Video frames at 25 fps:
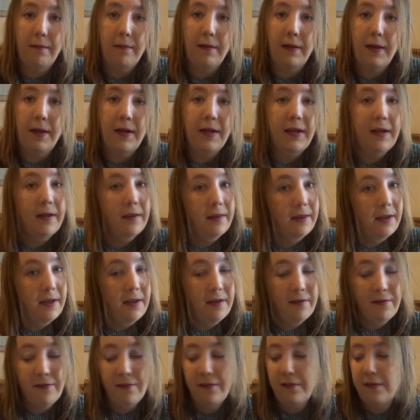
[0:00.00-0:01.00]
like
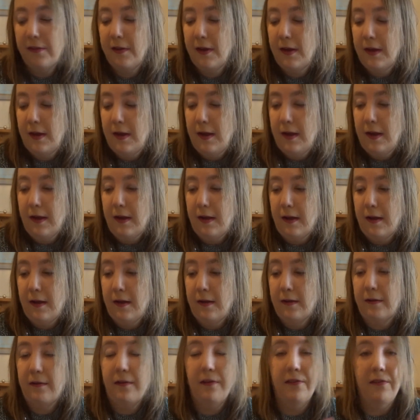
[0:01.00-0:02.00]
this,
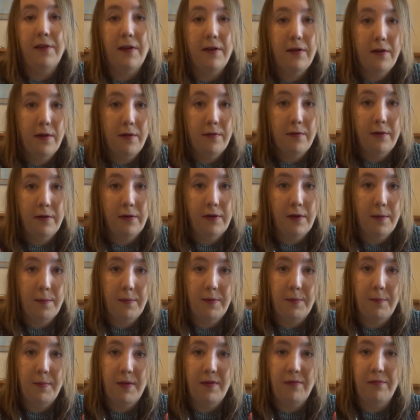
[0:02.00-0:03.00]
because I know a couple
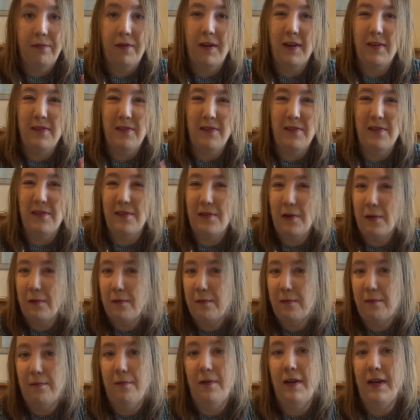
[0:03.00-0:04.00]
of my friends
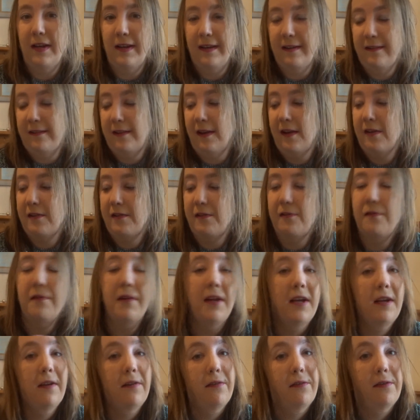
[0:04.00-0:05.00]
don't really tend to
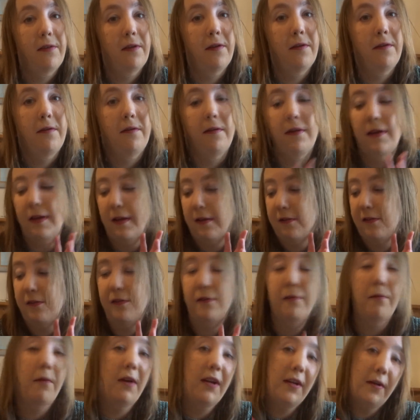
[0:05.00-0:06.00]
drink, so that's a
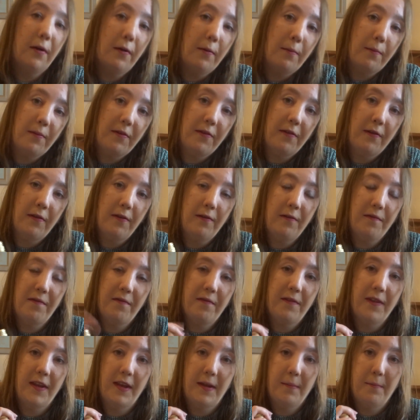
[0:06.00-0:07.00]
great option
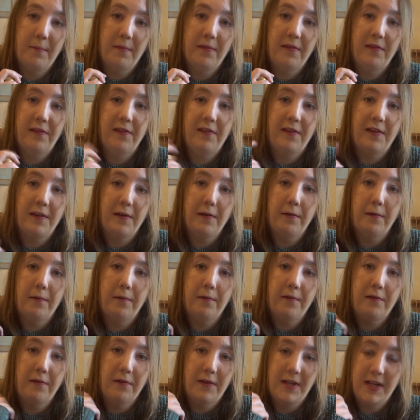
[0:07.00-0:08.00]
for them to still
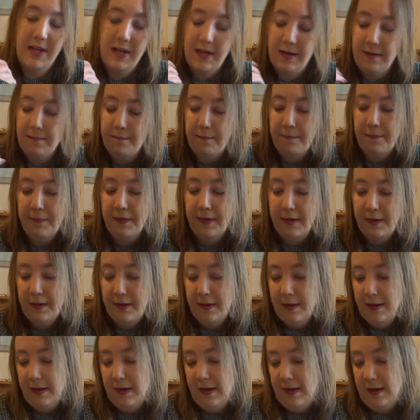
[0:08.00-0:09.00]
join in,
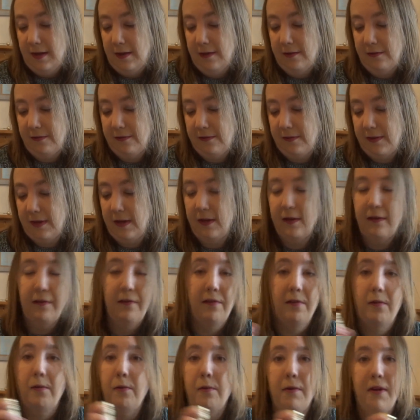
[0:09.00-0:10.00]
and
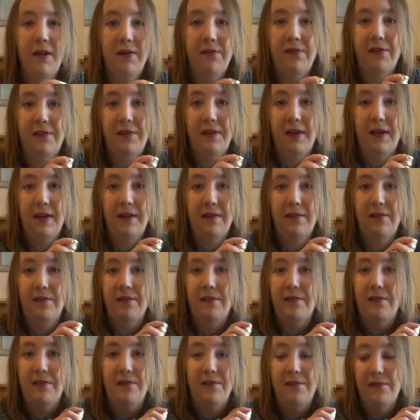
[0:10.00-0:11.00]
it always
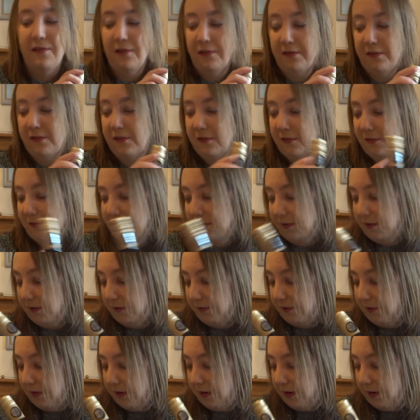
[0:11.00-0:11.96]
tastes just as good.